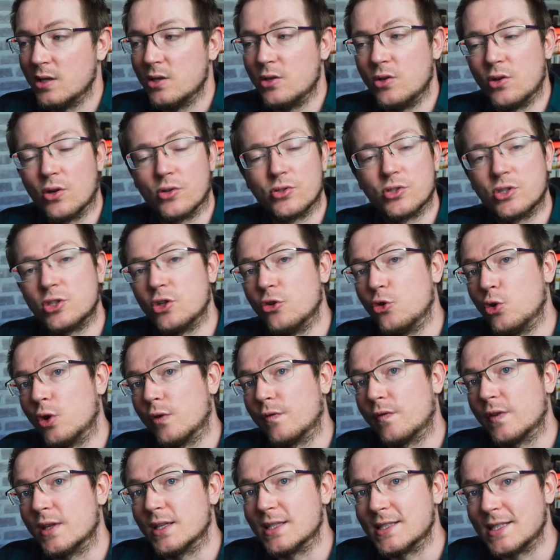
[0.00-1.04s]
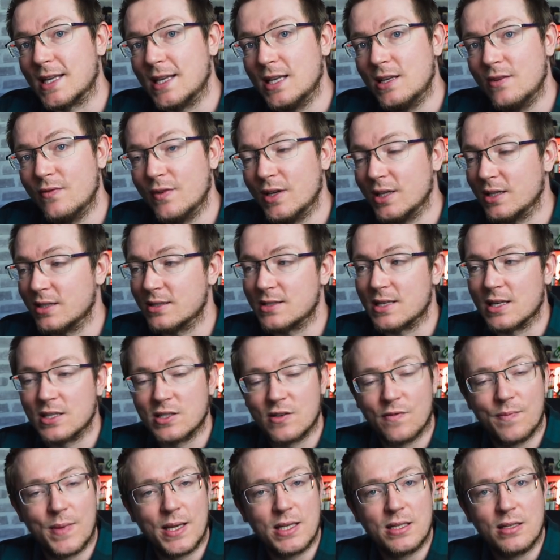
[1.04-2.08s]
You're not just doing it for the sake of it, because
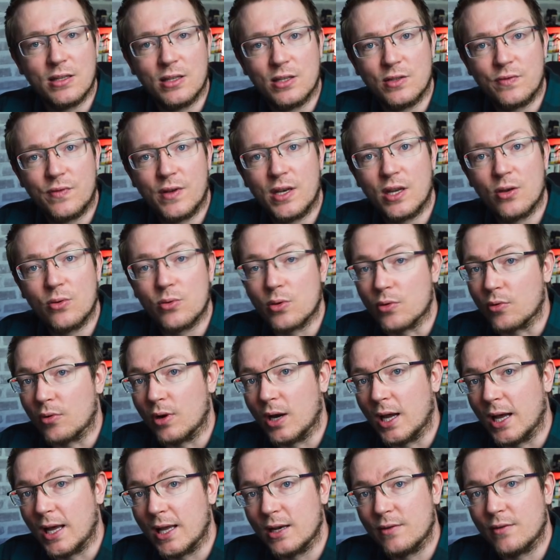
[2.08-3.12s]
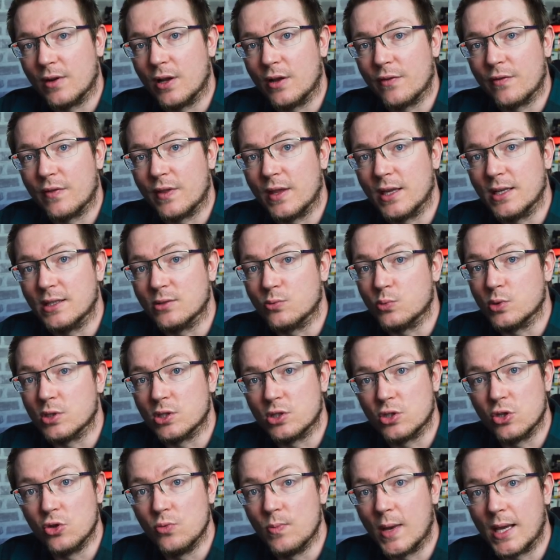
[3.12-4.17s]
as I mentioned in this video, there are a hell of a lot of things
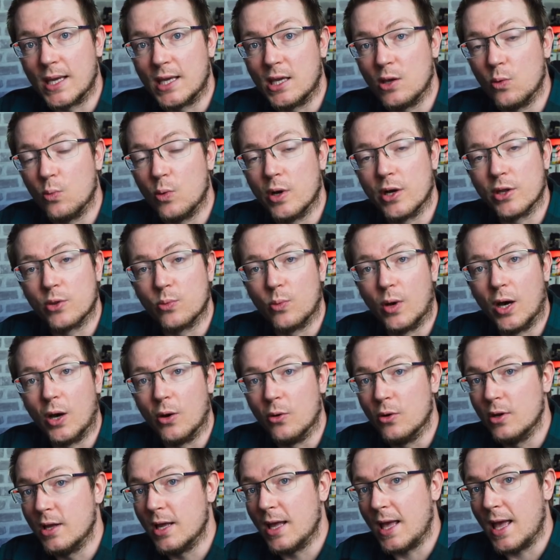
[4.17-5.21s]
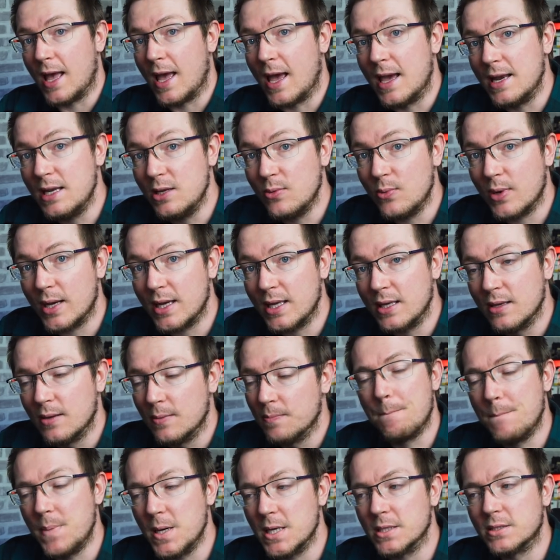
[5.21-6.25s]
which do make it worthwhile anyway,
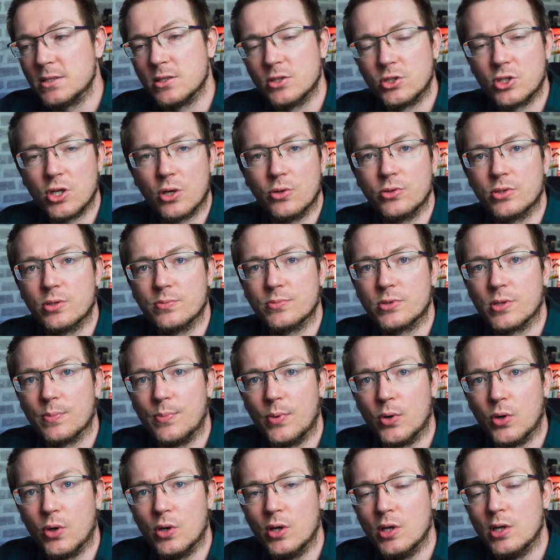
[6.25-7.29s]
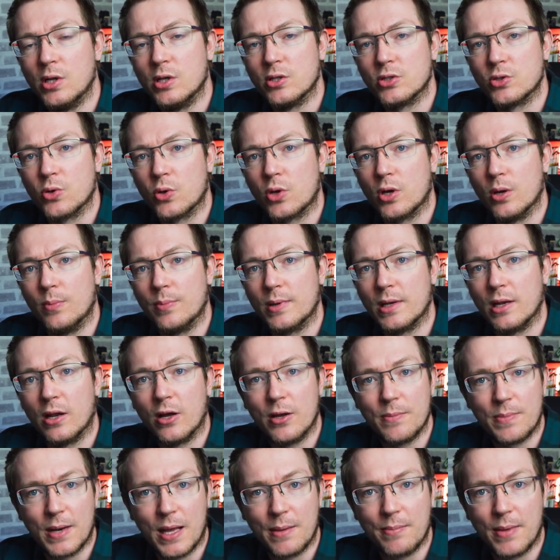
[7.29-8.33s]
but showing some support to a company
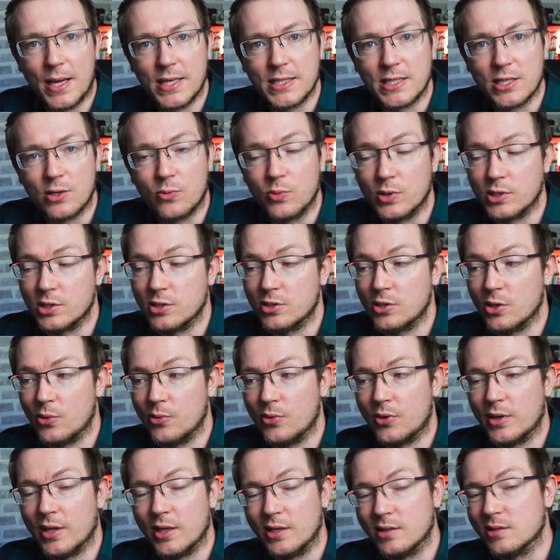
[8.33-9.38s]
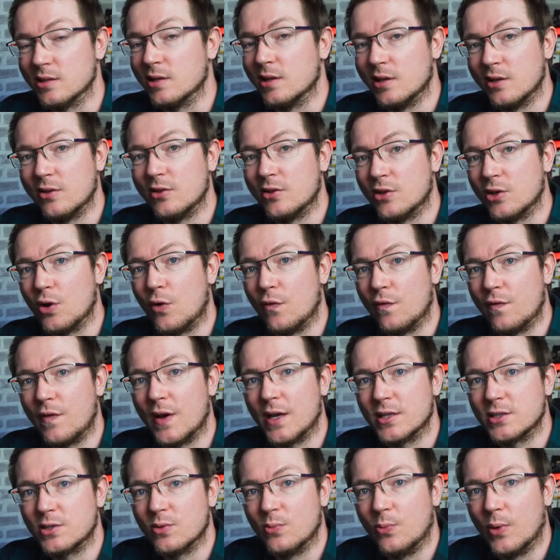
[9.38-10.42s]
like Blackmagic, which is doing things the
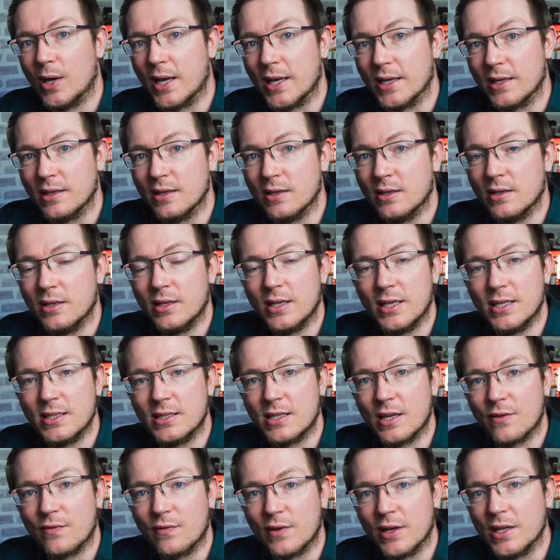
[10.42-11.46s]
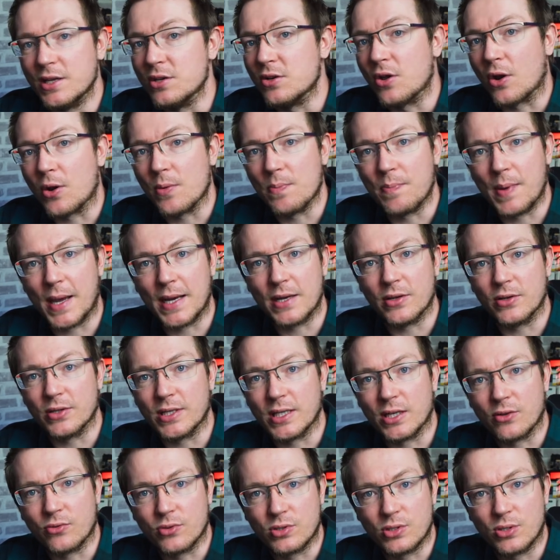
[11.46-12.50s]
old-fashioned way, is definitely not a bad
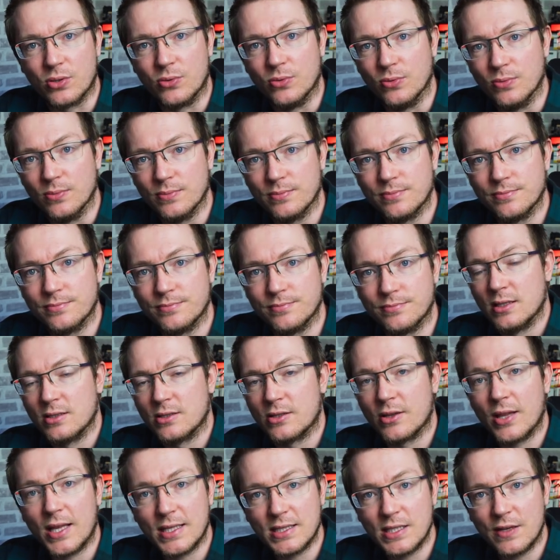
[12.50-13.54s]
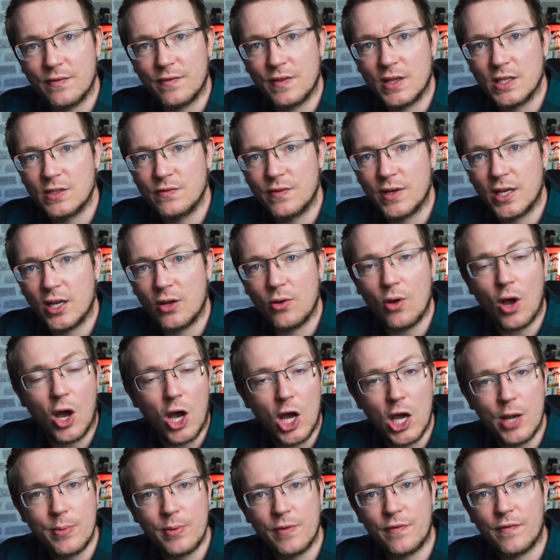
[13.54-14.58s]
idea at all. So that's it for this video.
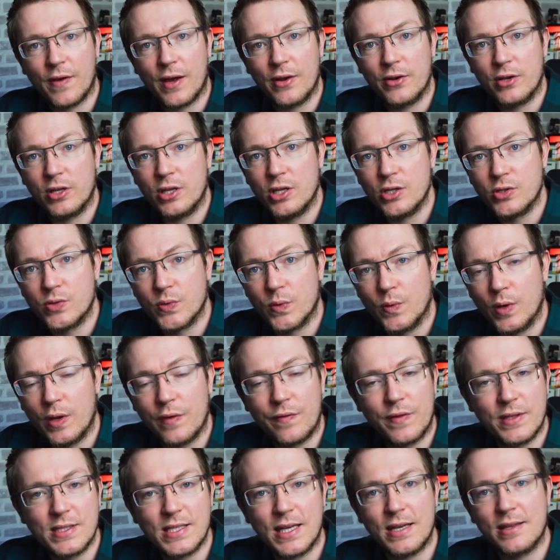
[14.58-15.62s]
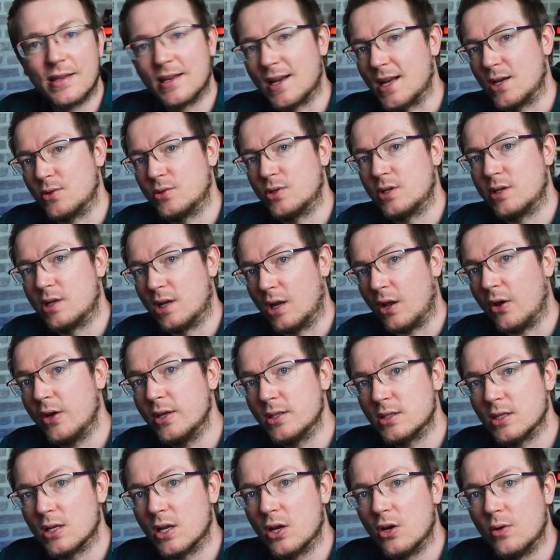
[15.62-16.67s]
I hope you found it useful. If there's anything else you'd
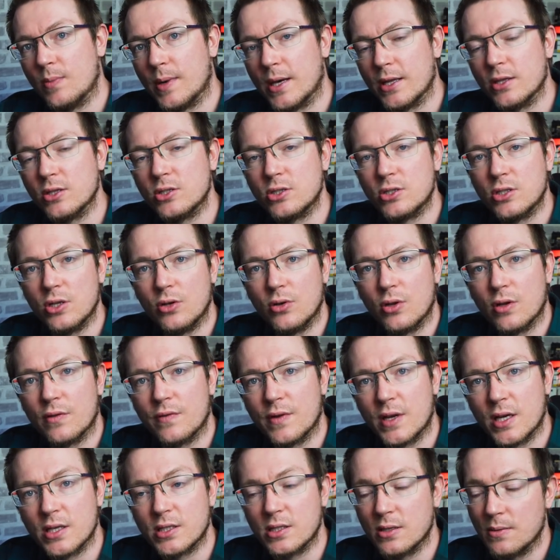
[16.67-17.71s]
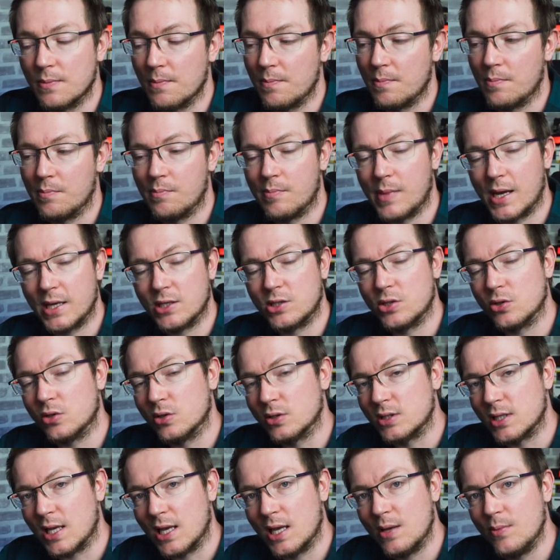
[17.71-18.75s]
like to know about the studio version, make
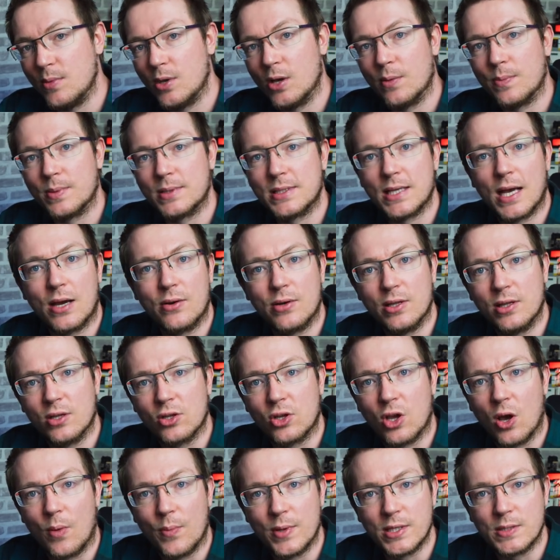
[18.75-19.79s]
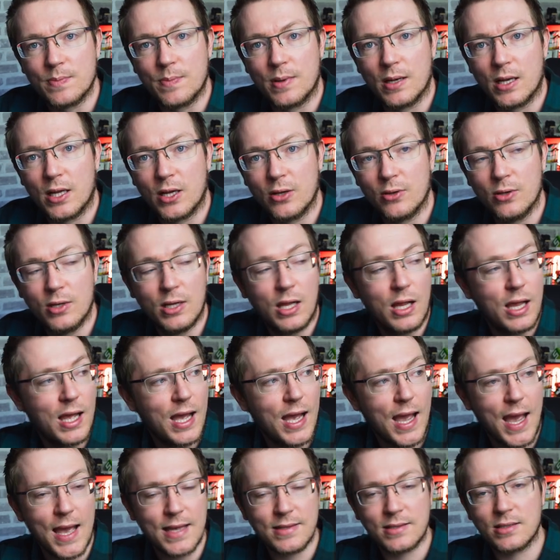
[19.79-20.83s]
sure to hit me up down in the comments below.
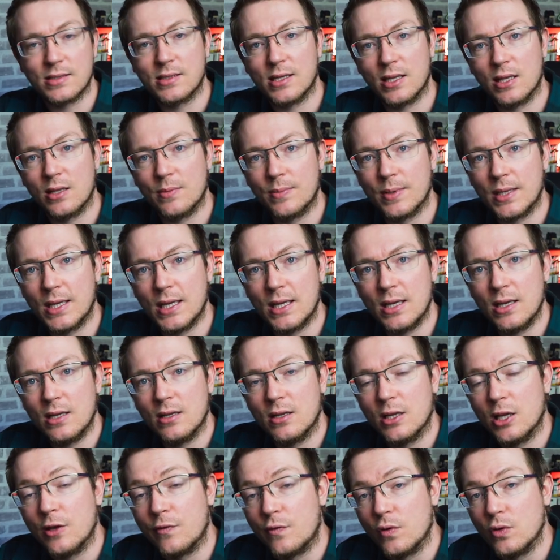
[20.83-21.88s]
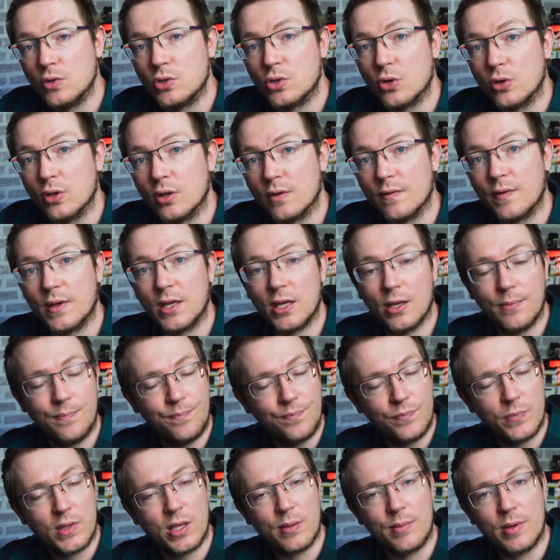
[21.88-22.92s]
As I said at the beginning, if you enjoyed the video,
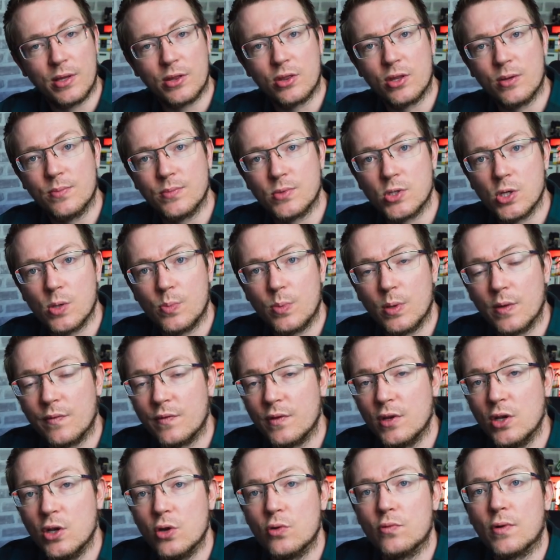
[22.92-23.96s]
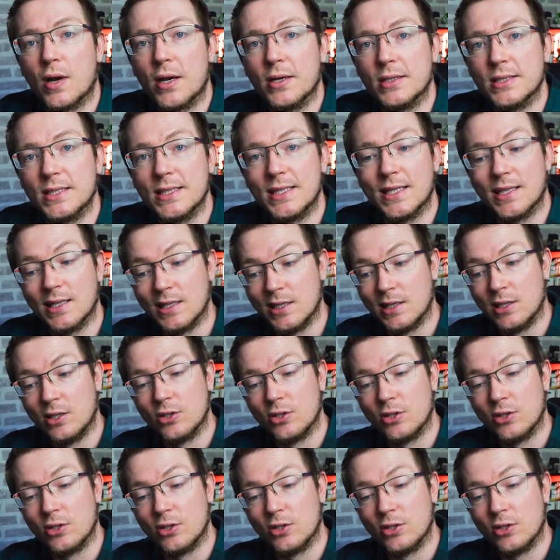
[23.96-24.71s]
give me a thumbs up. If you're new around here,